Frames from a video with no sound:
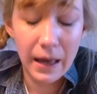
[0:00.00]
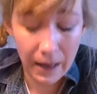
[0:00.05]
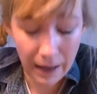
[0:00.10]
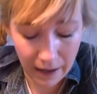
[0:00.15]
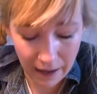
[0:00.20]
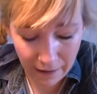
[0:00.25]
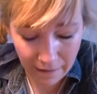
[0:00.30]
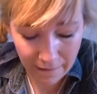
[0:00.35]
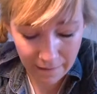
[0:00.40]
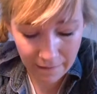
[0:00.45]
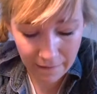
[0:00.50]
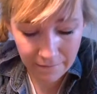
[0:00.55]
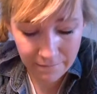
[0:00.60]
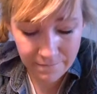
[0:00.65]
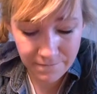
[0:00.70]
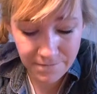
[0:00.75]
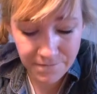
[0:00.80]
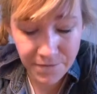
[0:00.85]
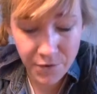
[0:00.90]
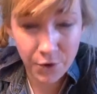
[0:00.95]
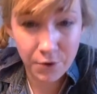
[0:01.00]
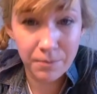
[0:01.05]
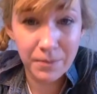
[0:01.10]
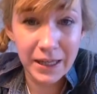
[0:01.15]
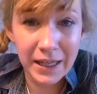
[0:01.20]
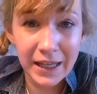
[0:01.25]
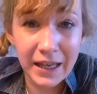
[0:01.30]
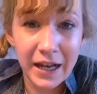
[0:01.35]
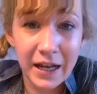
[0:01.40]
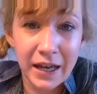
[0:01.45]
For
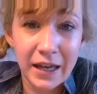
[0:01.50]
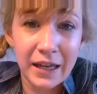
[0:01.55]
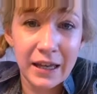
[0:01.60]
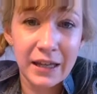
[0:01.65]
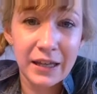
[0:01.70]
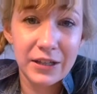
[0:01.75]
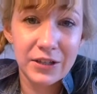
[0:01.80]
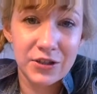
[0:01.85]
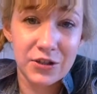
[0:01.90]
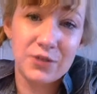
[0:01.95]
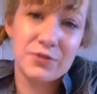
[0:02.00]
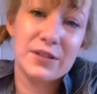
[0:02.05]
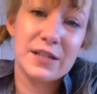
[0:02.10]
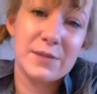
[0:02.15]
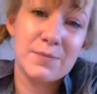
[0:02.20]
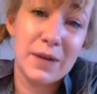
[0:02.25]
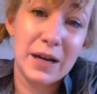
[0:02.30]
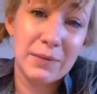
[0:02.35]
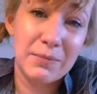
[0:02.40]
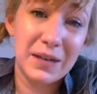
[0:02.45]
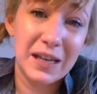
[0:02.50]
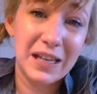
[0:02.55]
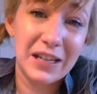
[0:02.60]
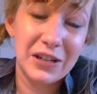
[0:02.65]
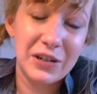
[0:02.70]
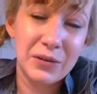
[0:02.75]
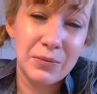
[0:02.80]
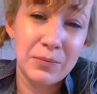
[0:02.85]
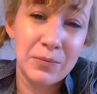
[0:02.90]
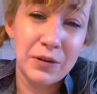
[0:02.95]
me, I chose as my
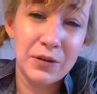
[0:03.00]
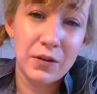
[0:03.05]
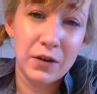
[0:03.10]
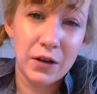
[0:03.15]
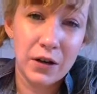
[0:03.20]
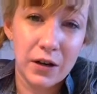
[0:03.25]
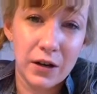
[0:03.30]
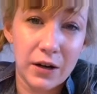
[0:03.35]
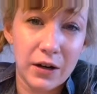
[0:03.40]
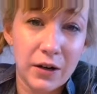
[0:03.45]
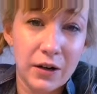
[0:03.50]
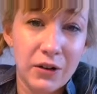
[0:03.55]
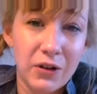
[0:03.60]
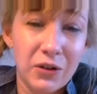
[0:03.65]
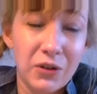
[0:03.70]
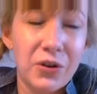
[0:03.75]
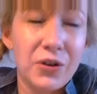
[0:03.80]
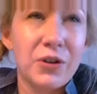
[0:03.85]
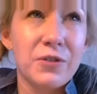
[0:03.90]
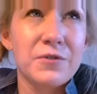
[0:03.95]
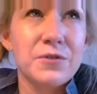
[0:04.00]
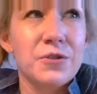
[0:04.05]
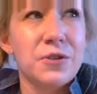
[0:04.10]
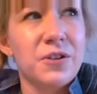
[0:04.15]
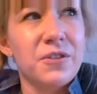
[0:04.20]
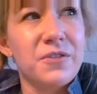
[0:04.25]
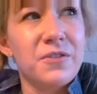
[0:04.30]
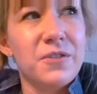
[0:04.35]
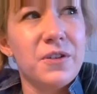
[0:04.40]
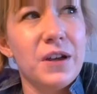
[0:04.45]
medium a lot of sort
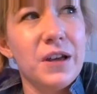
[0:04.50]
of